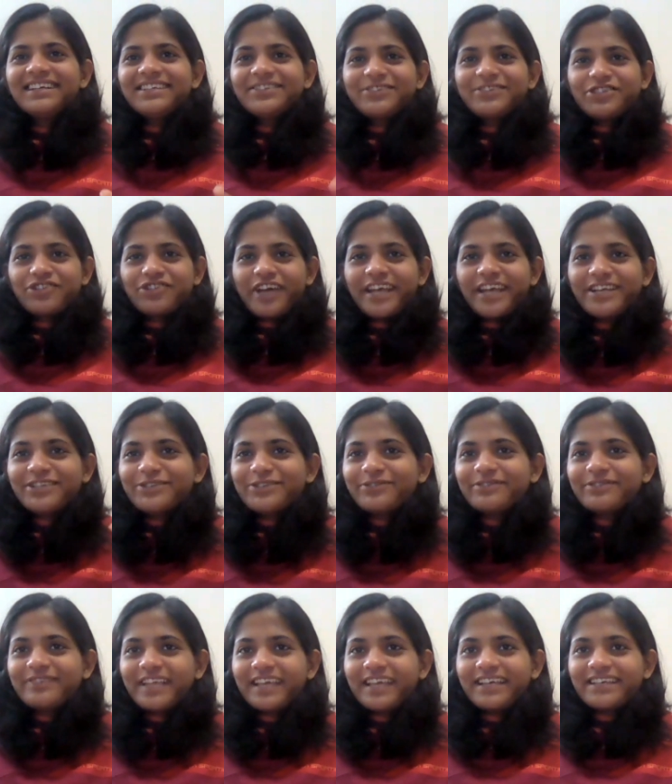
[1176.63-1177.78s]
trying to
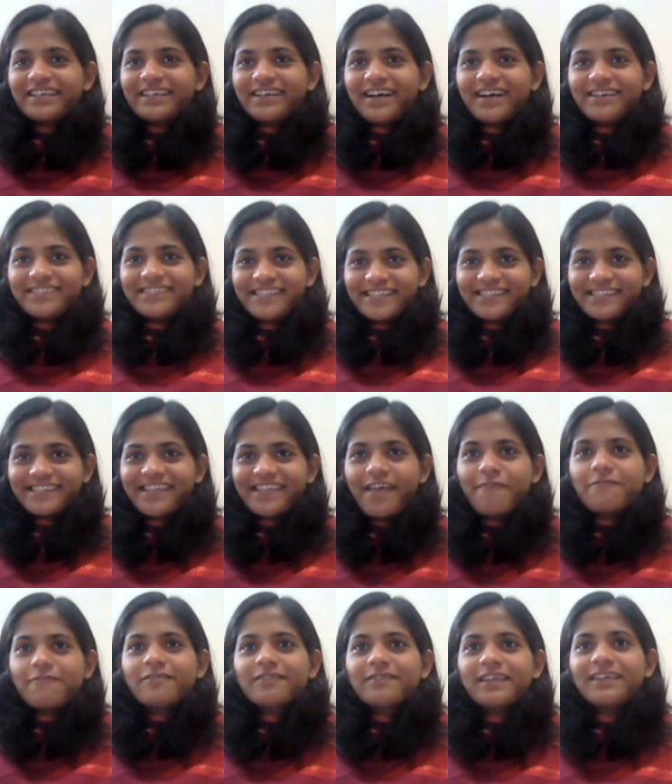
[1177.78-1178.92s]
like assess
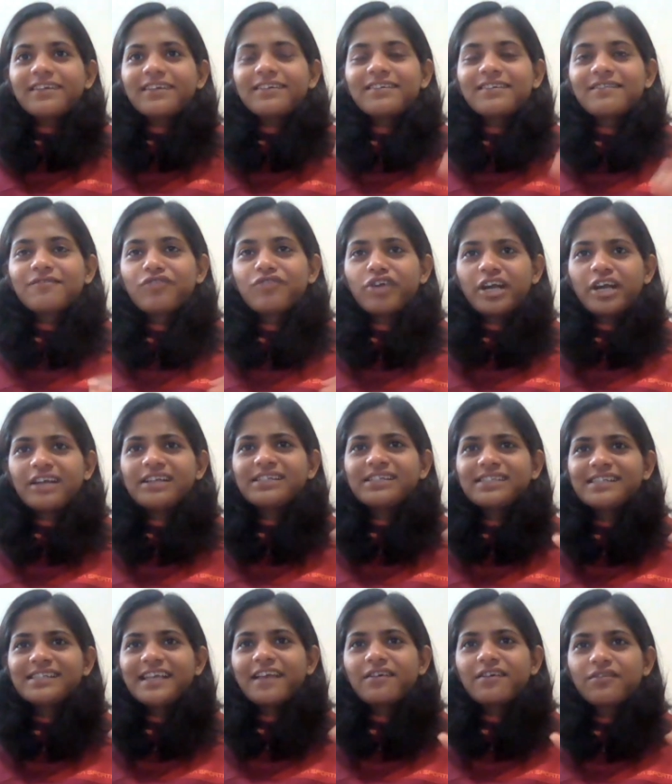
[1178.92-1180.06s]
everything for at
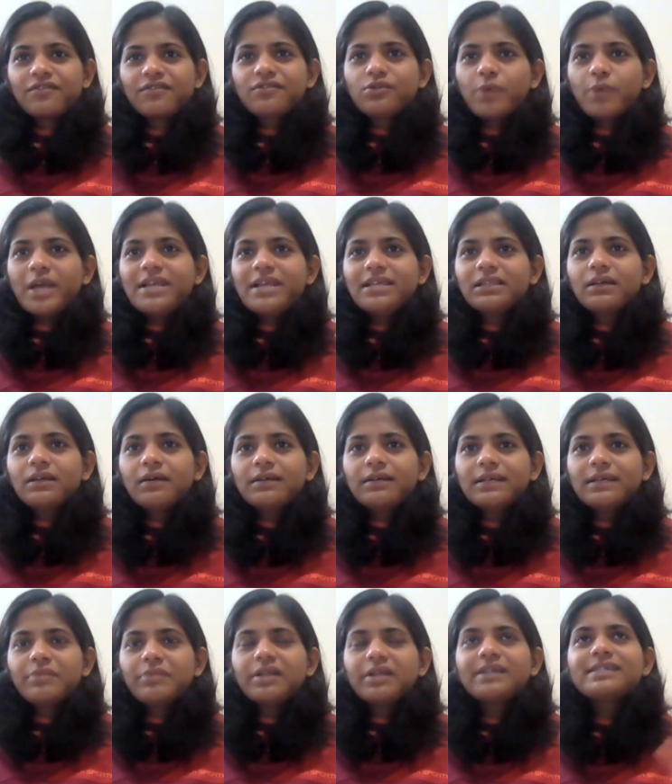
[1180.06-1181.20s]
least like
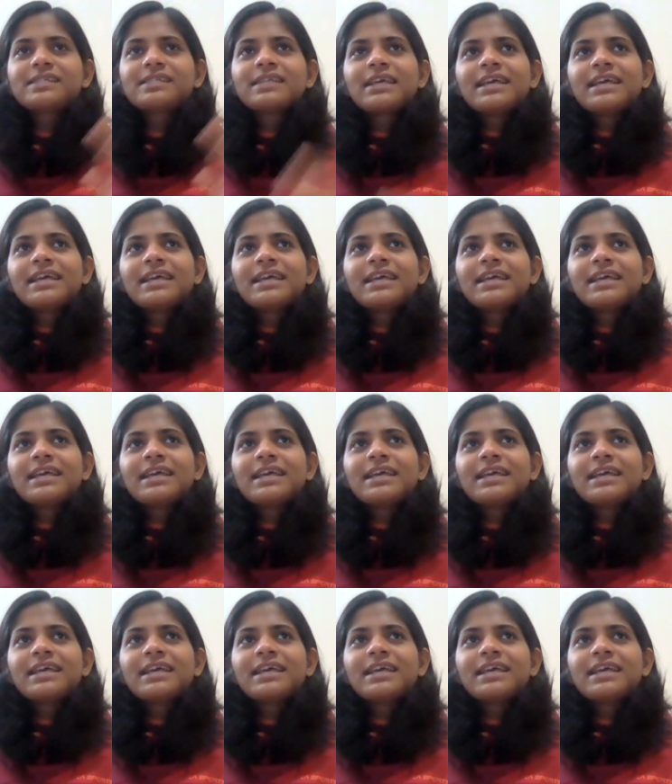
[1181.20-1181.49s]
20-30 minutes.